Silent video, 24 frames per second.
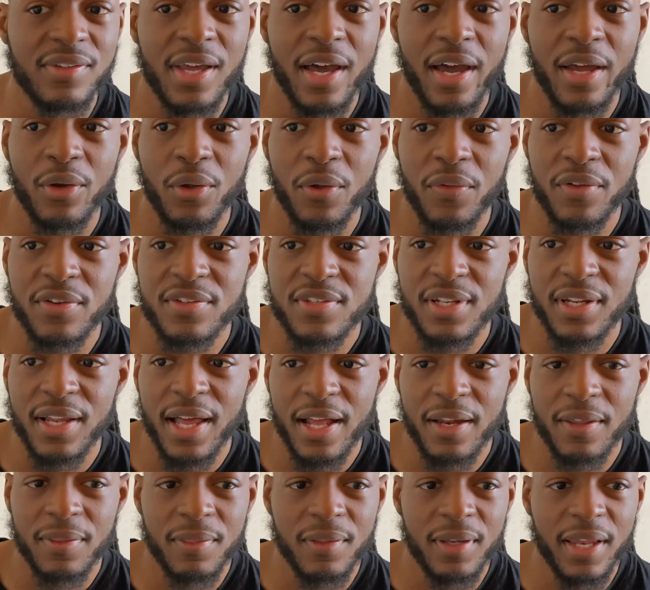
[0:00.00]
Now I know there's a
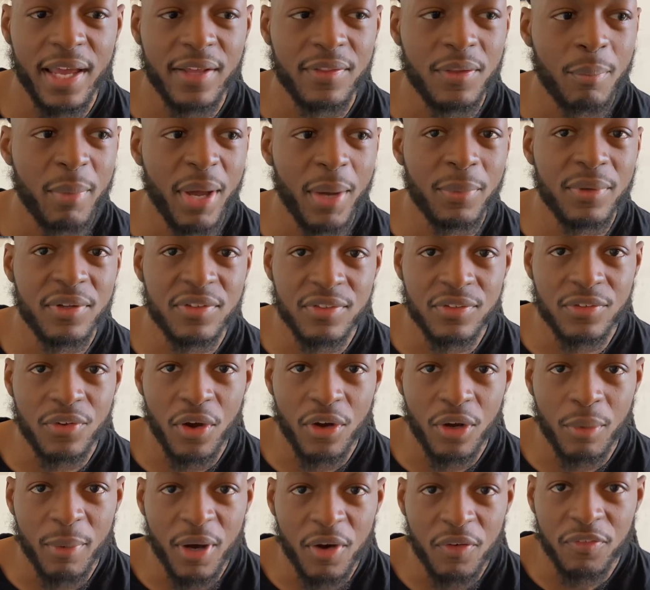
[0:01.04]
lot of, like, the Bible doesn't
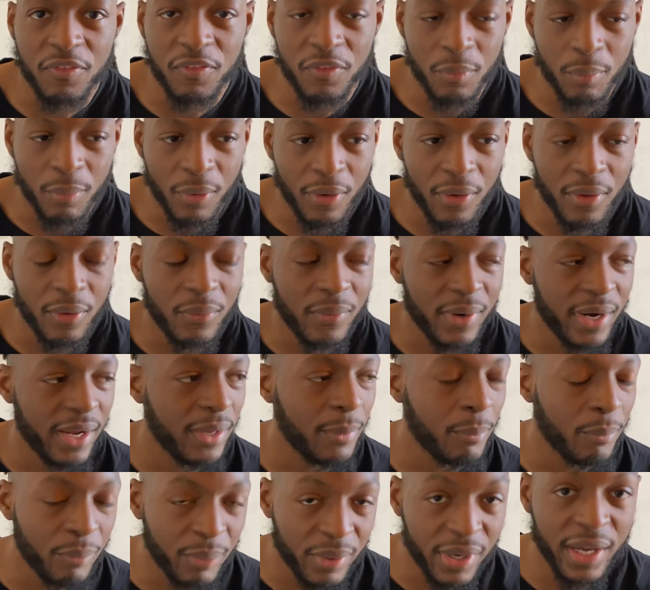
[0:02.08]
talk about football, right?
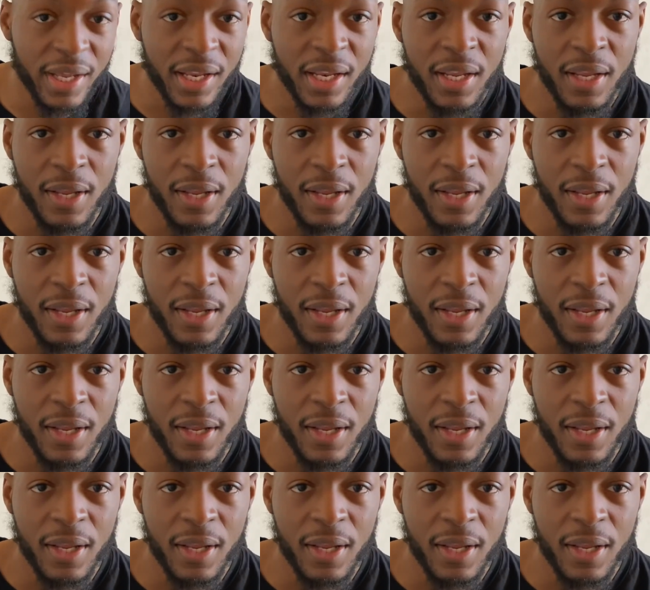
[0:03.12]
But